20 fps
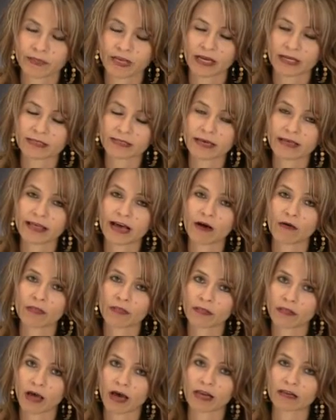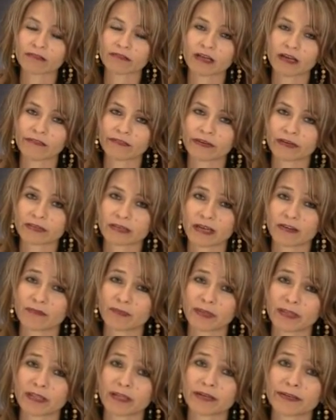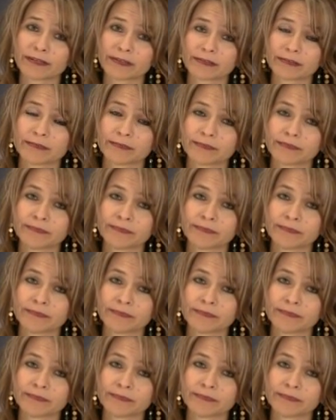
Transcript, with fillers: And I say that with a lot of love because I've been there.